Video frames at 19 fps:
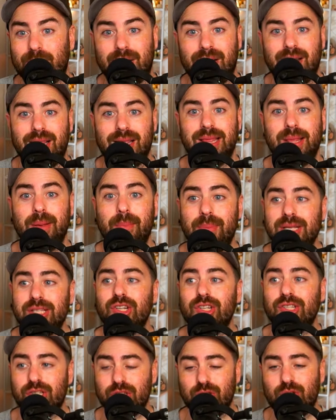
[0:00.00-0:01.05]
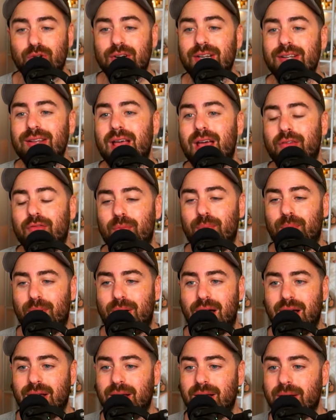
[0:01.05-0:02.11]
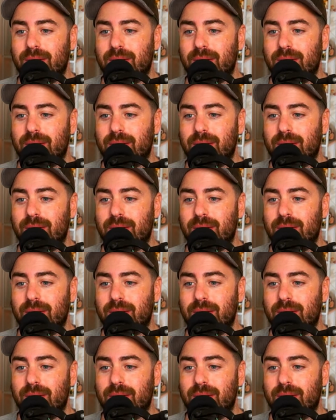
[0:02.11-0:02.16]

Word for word: the Bestial Centurion deck from Pac.